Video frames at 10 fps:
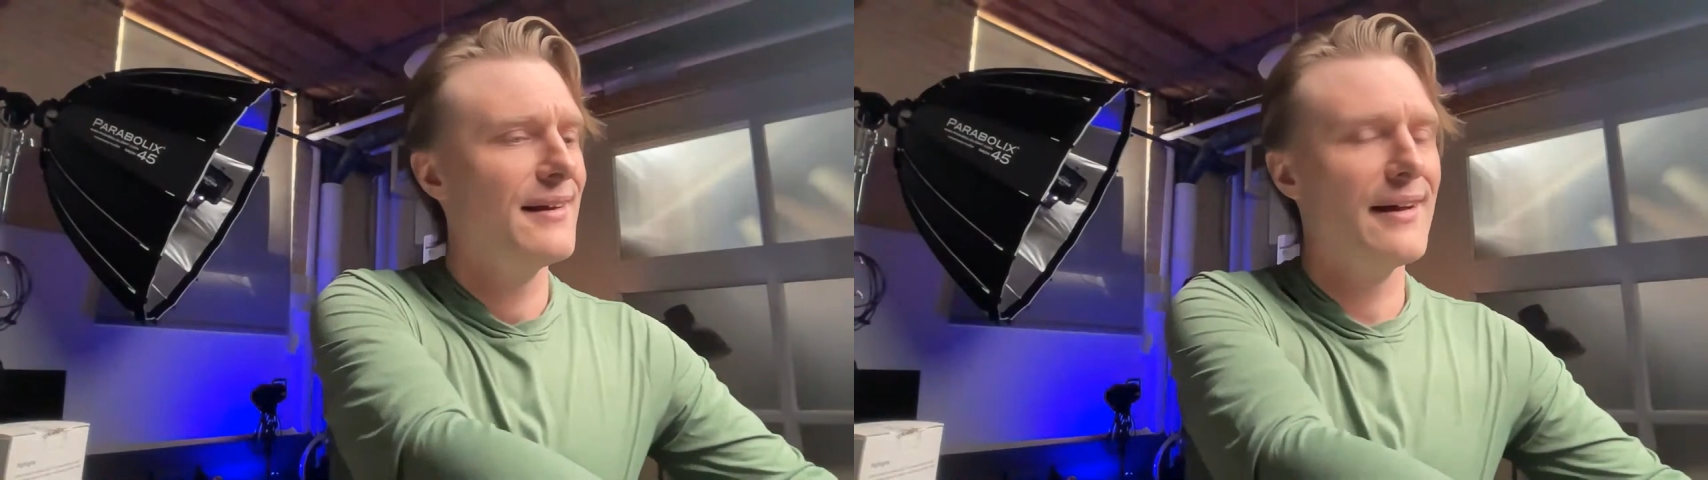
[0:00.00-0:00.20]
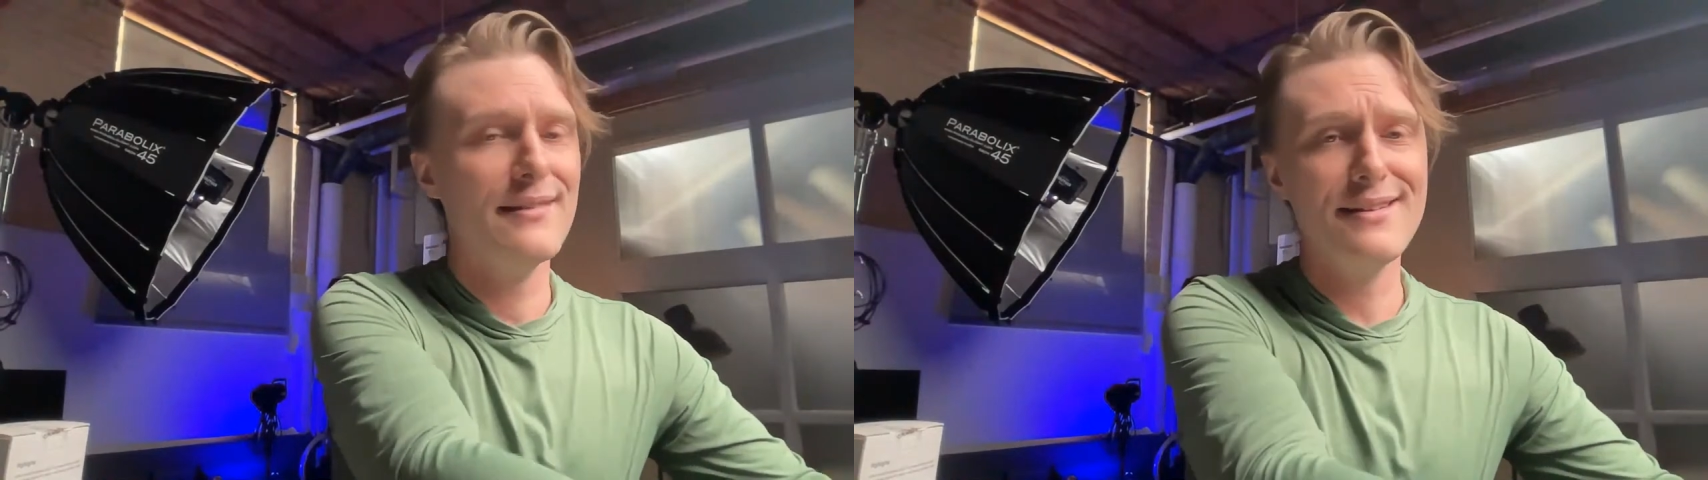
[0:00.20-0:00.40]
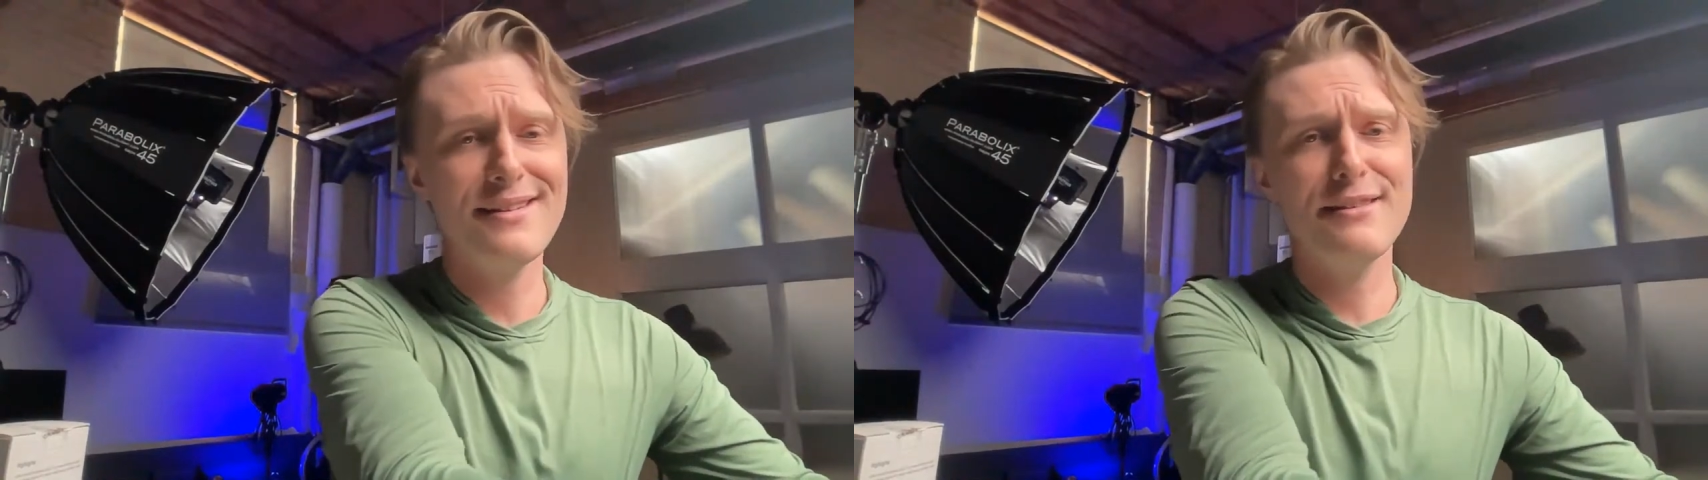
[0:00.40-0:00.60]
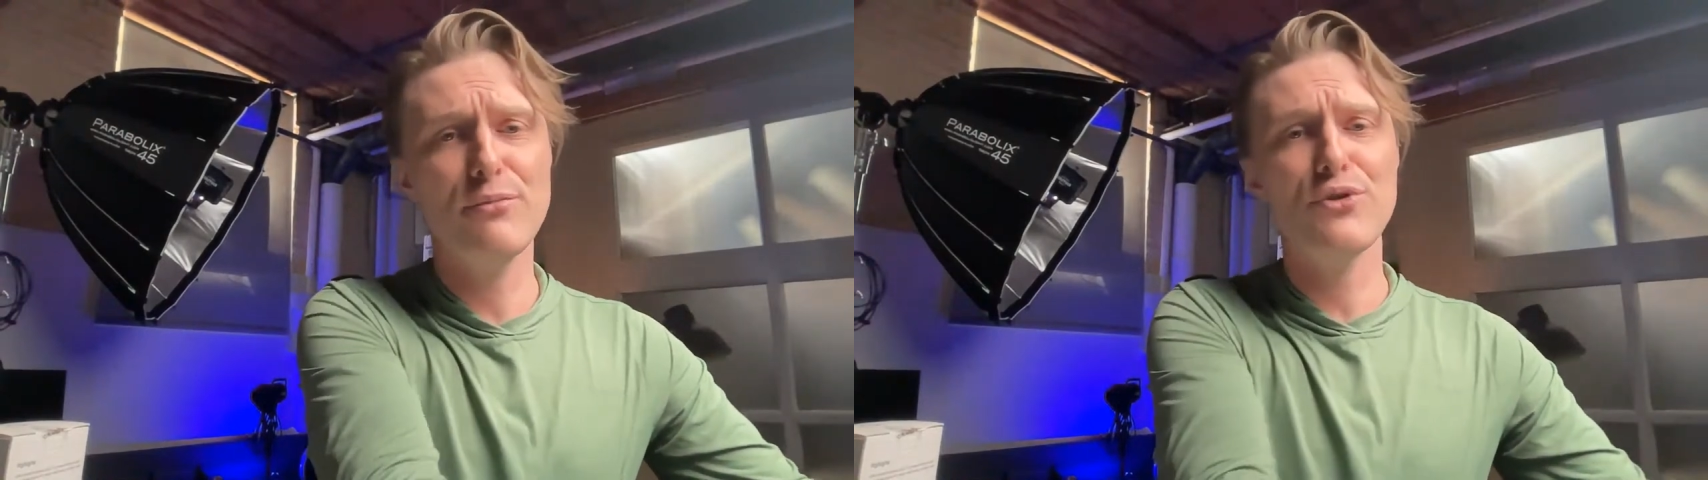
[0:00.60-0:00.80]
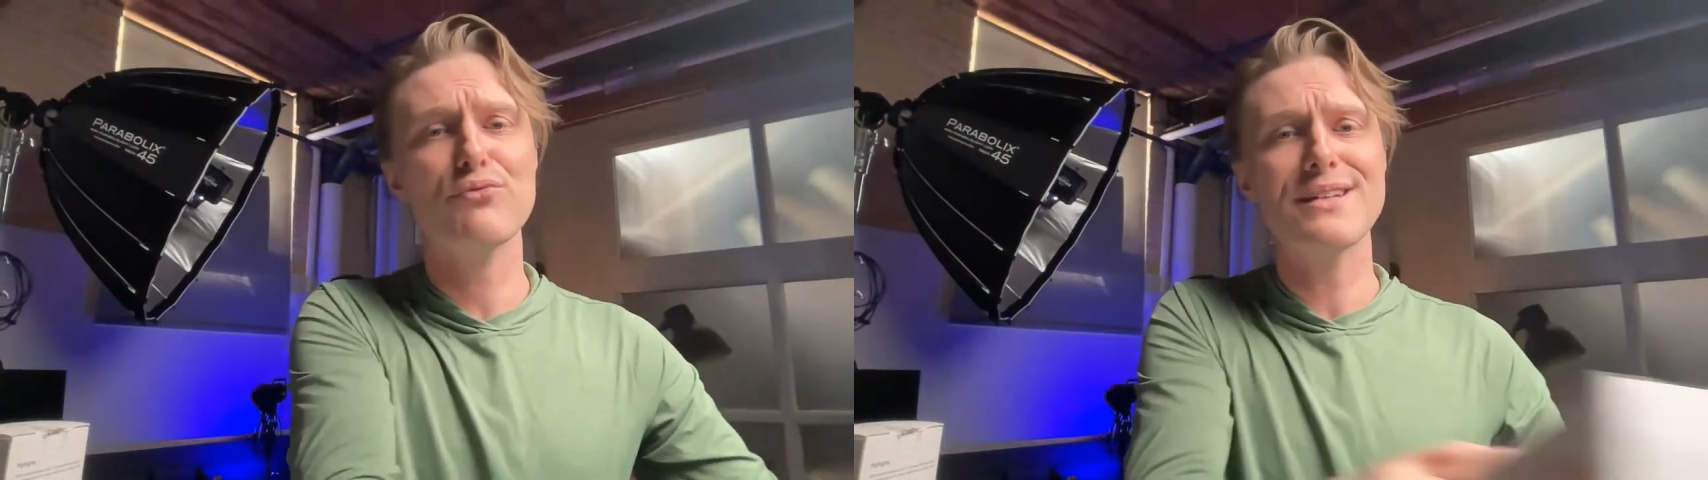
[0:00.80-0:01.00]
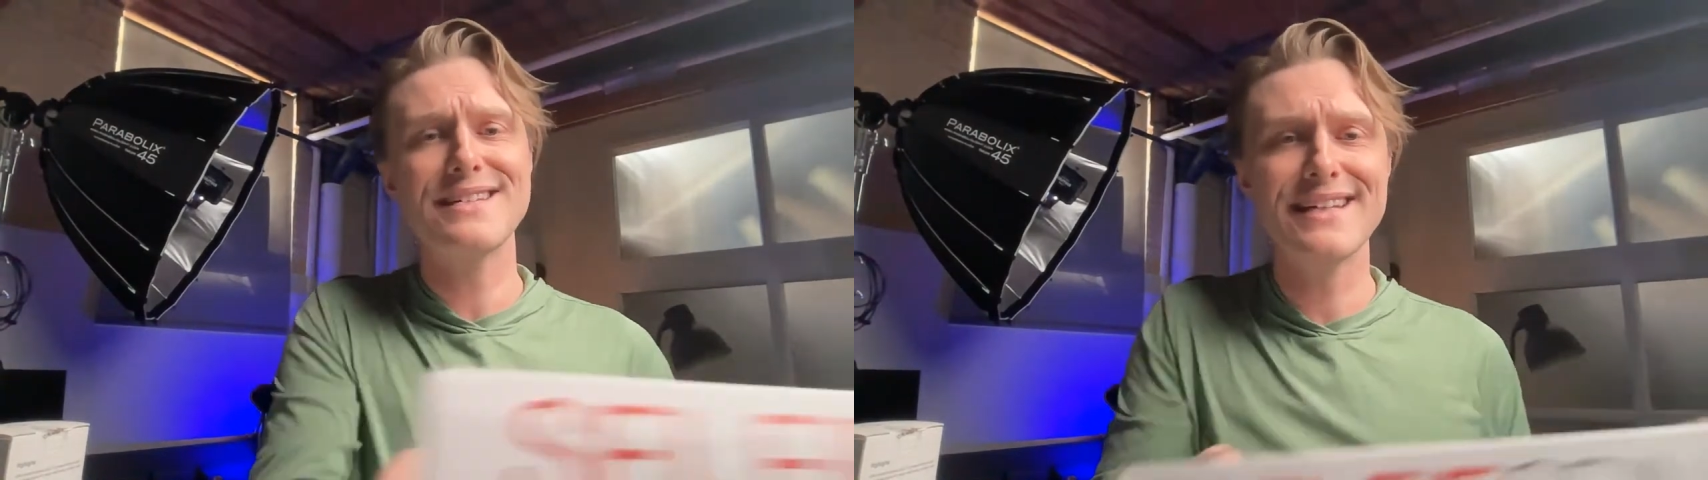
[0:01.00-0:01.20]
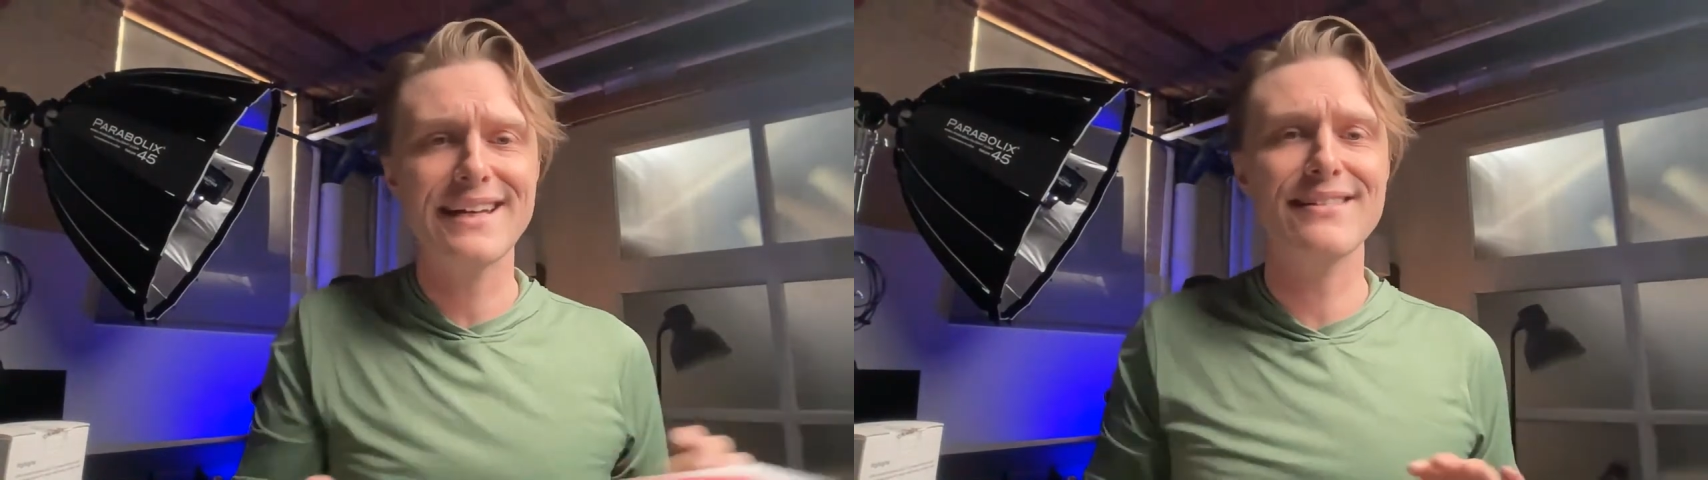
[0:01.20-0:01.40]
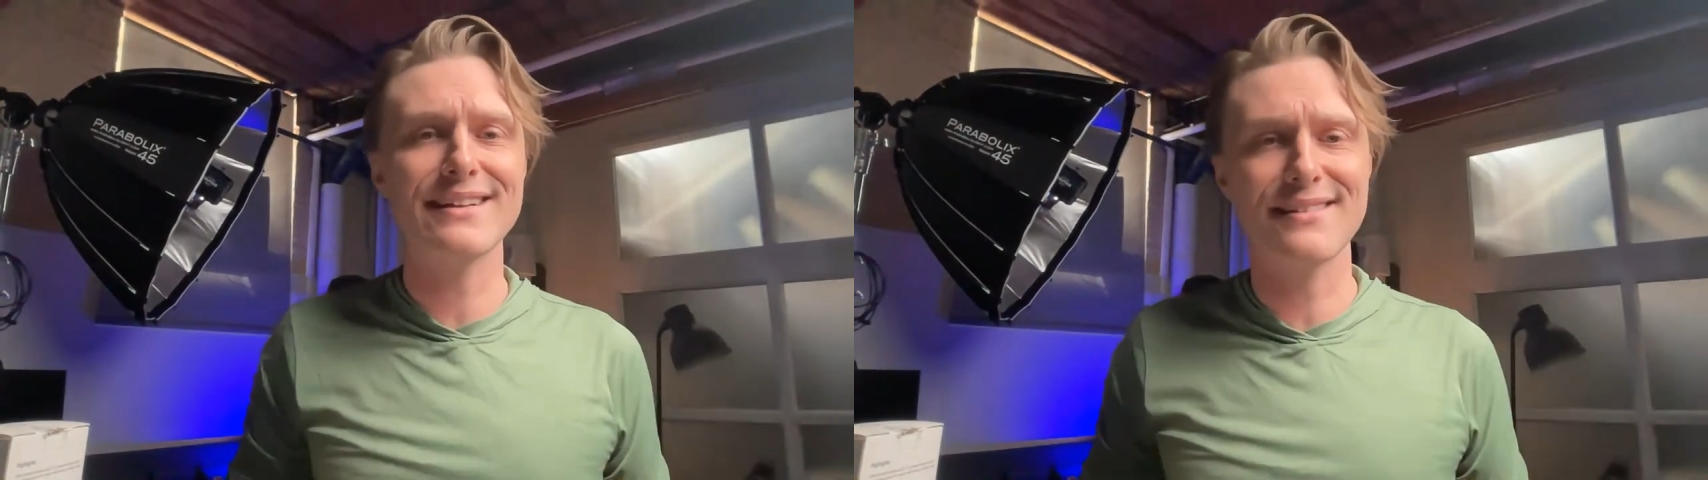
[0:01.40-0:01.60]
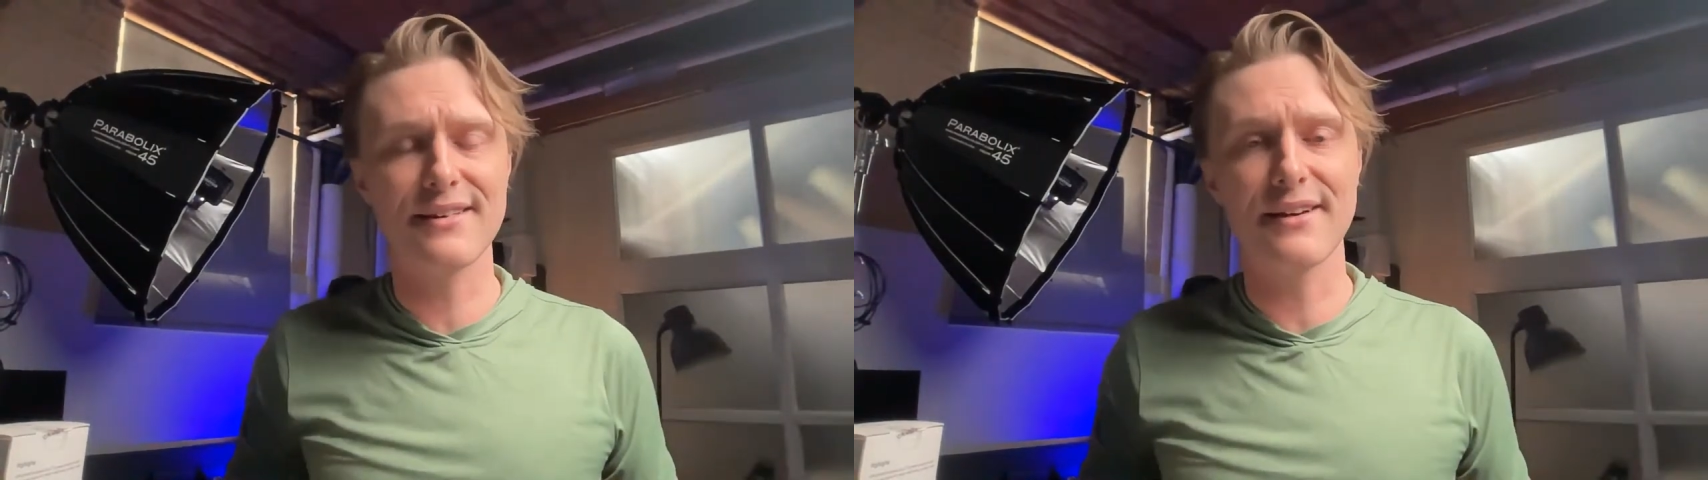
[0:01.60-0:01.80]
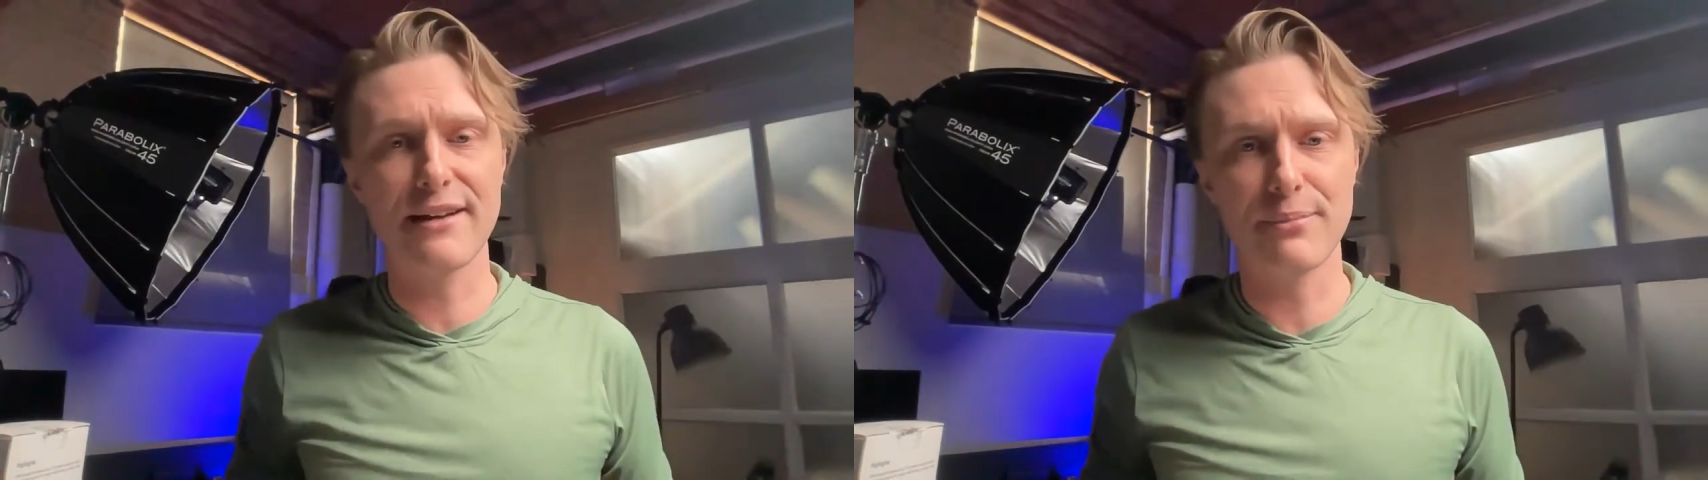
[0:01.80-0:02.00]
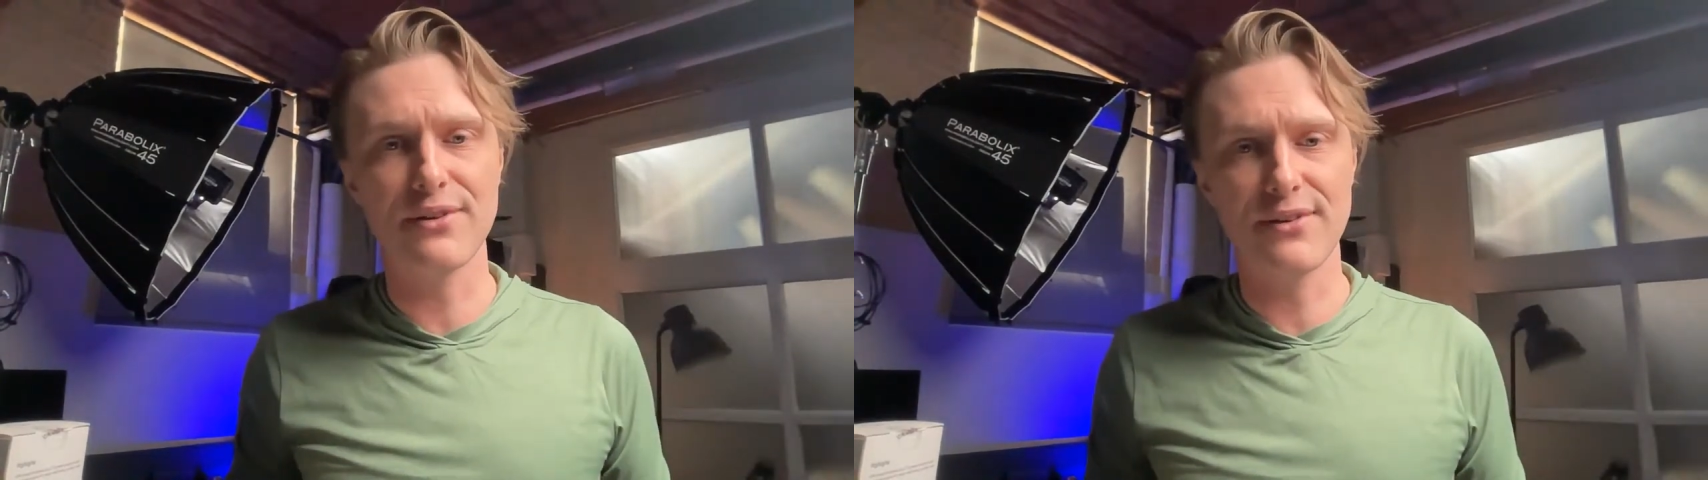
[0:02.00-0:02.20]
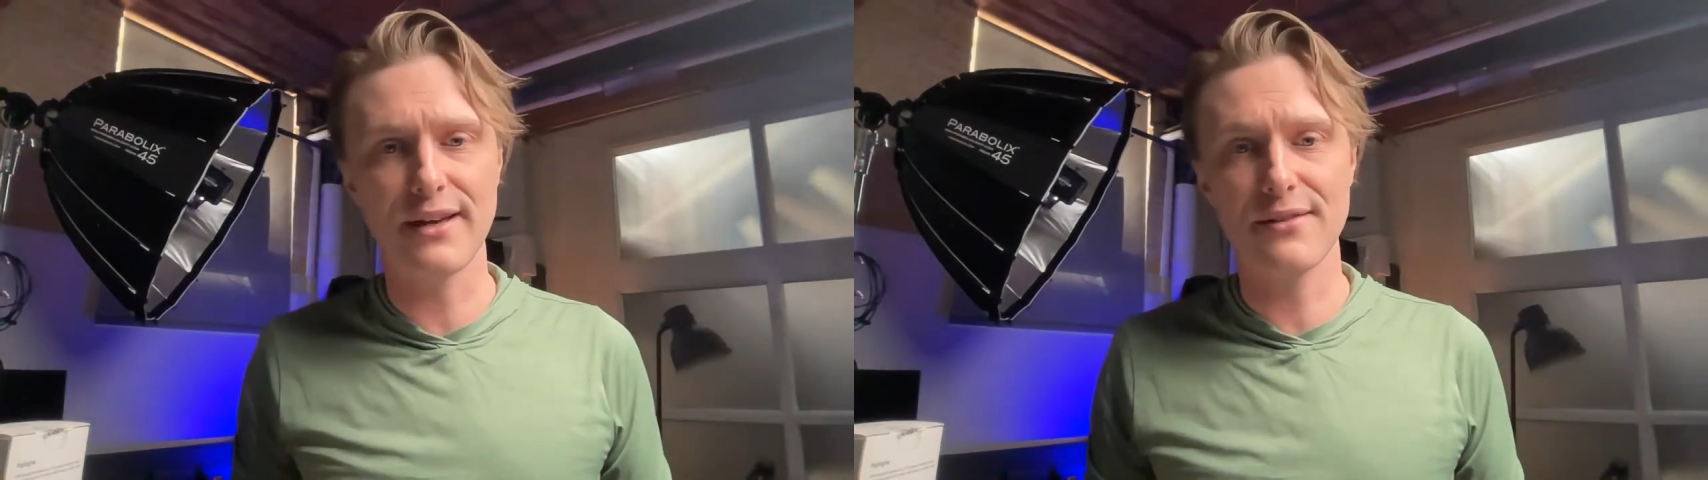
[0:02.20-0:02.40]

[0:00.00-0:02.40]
this is the most ridiculous thing I've been sent.